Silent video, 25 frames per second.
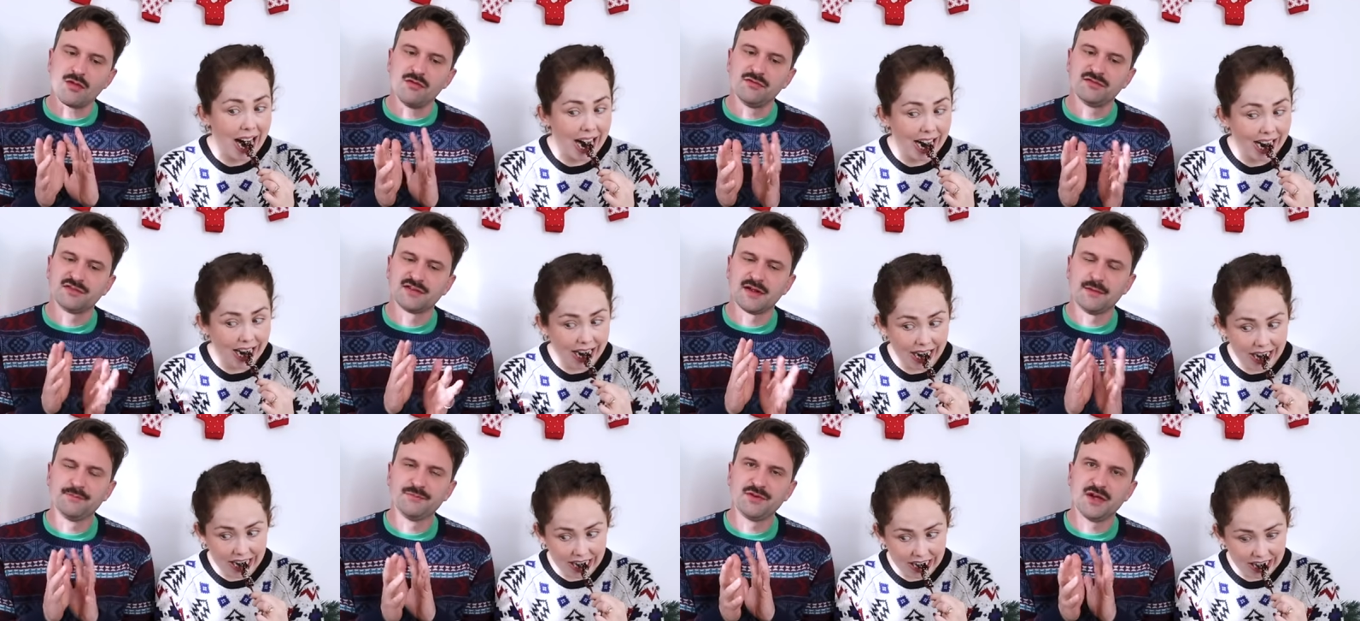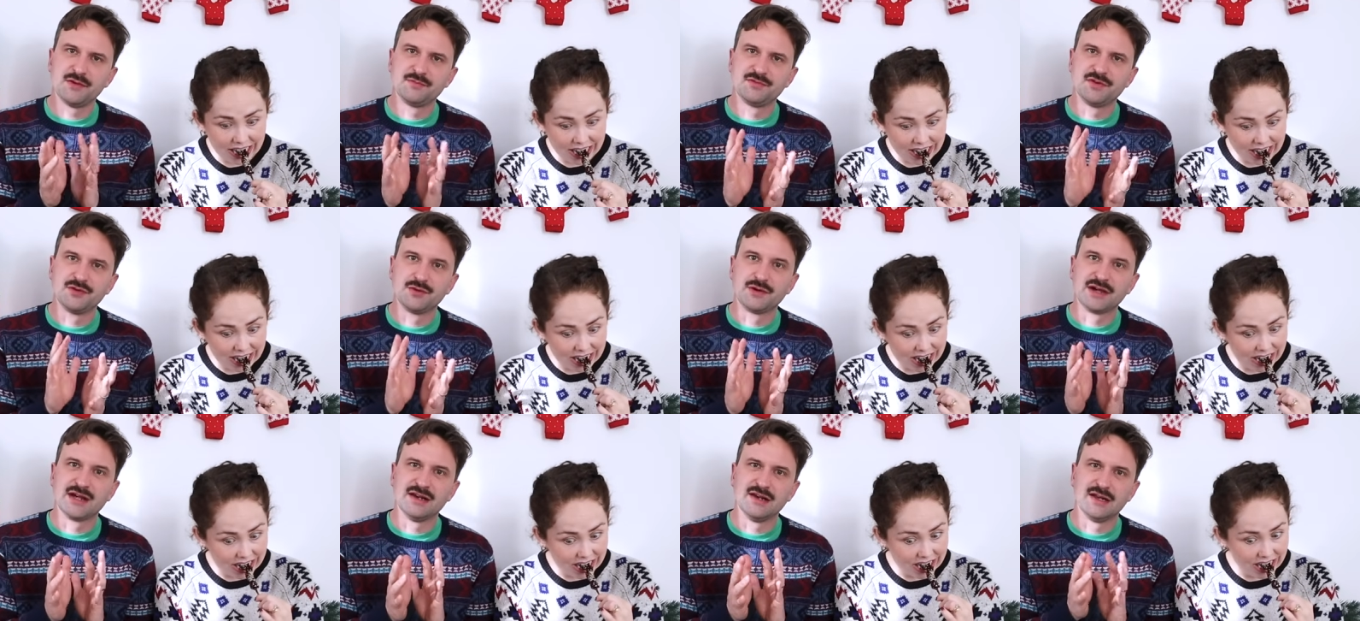Speaker 1: sometimes
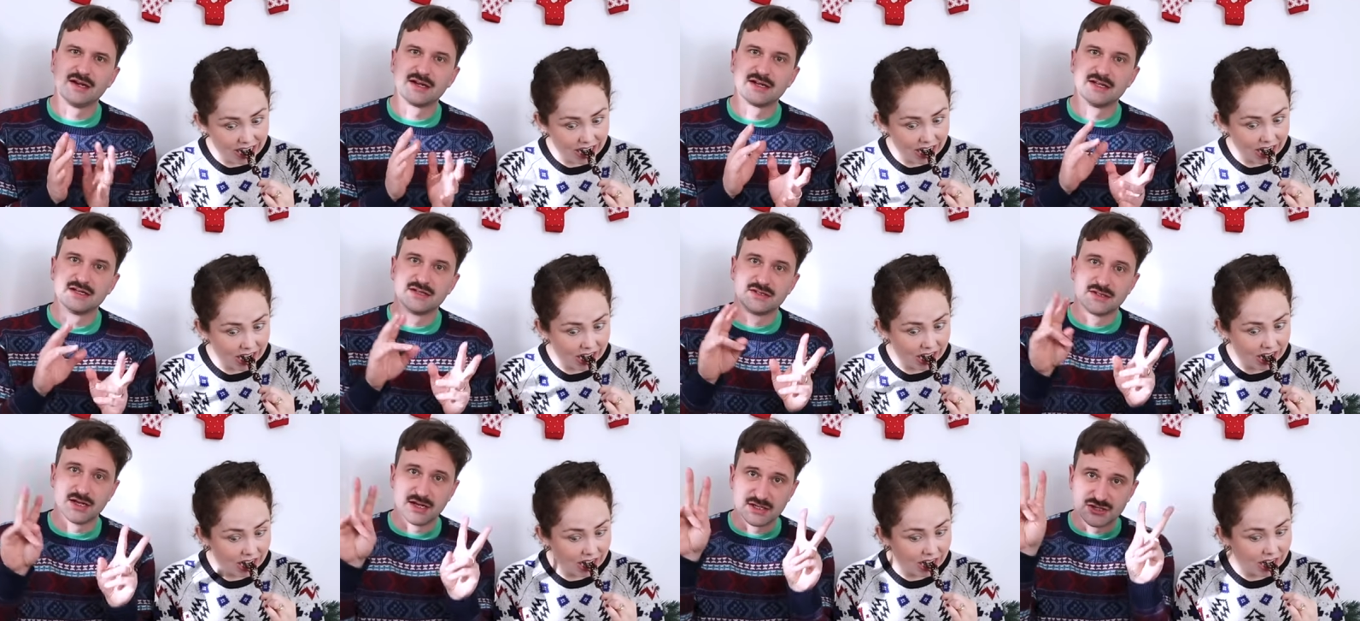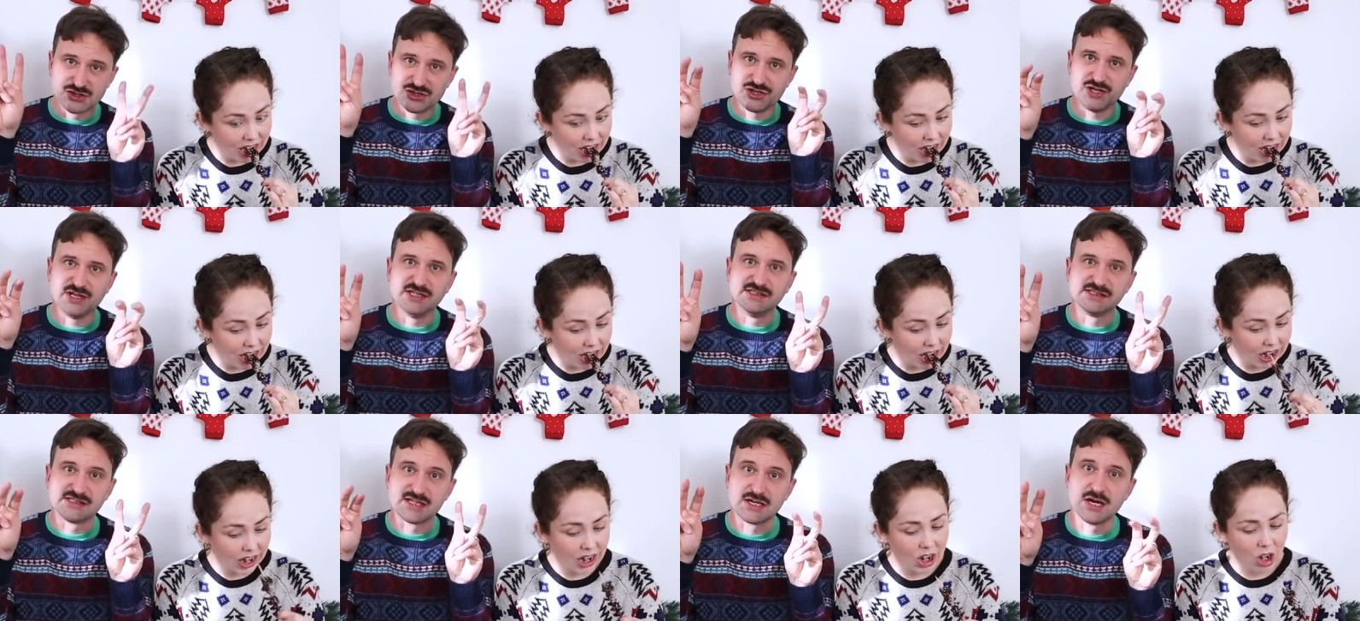you'll get like a, a
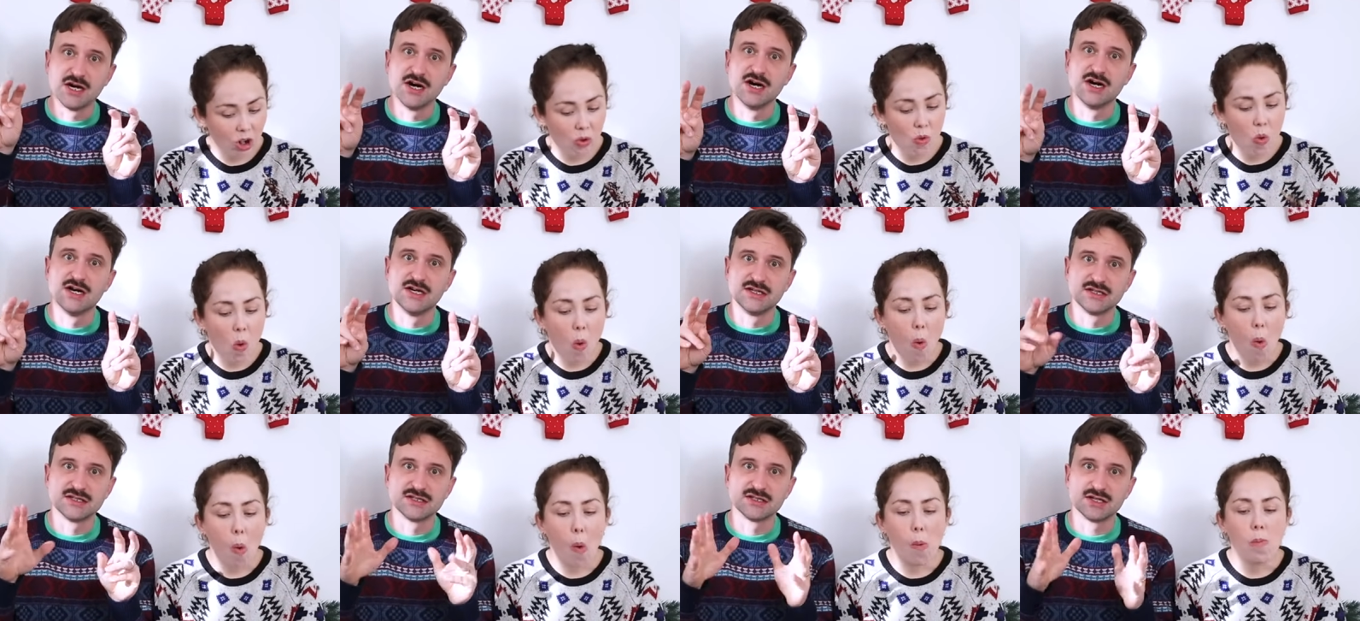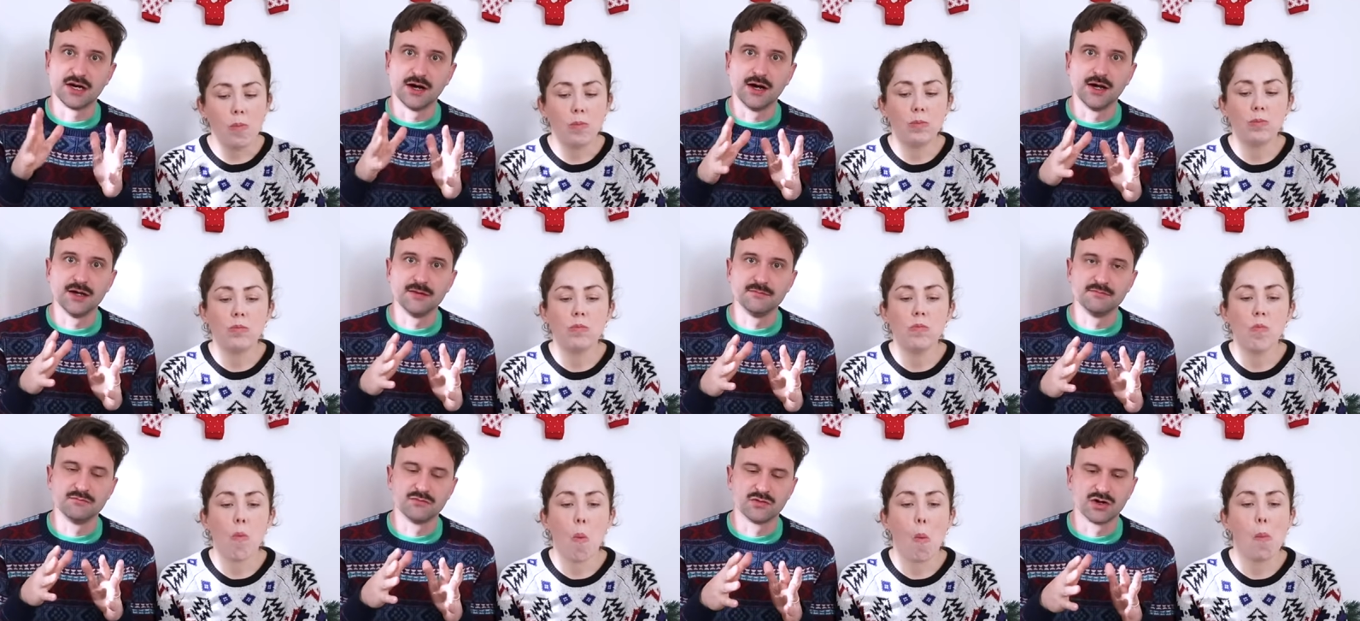cheese curd
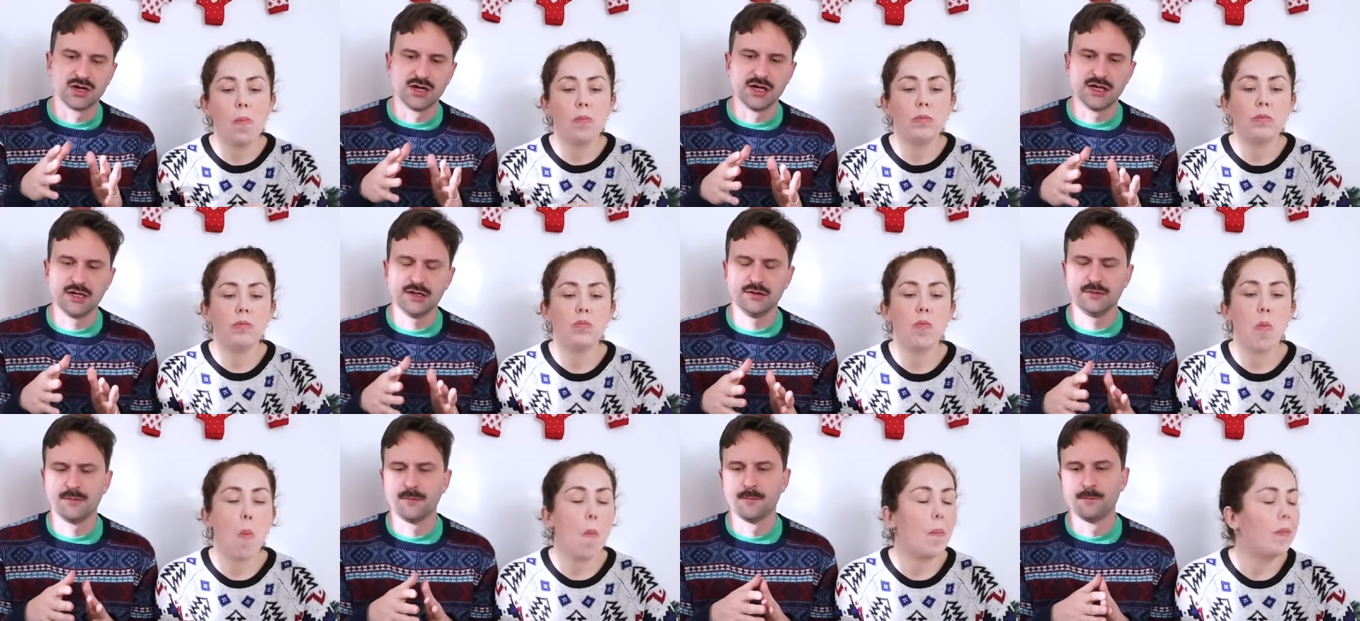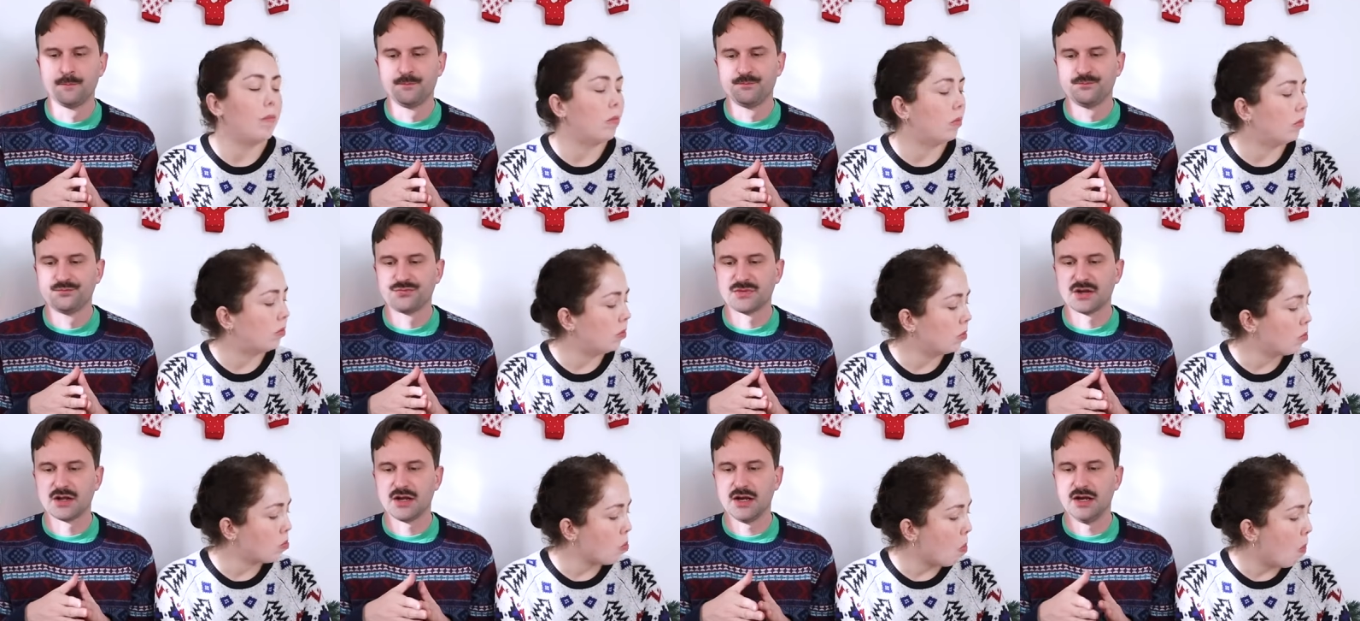type, right?
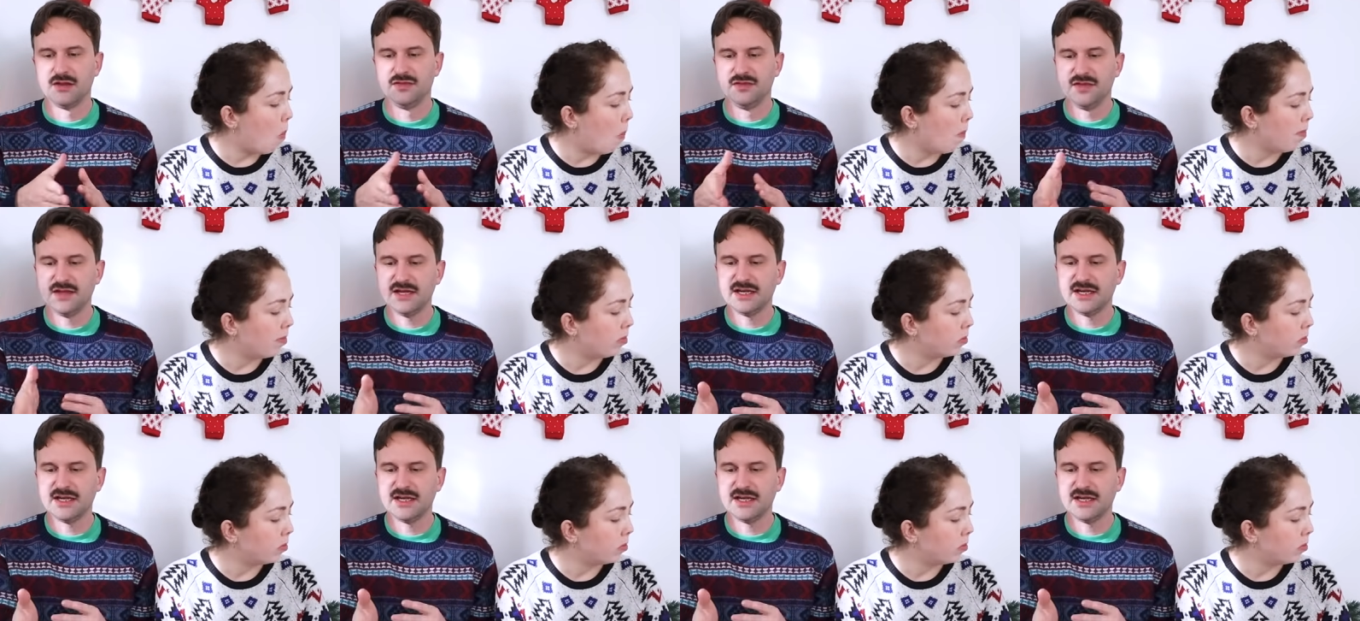And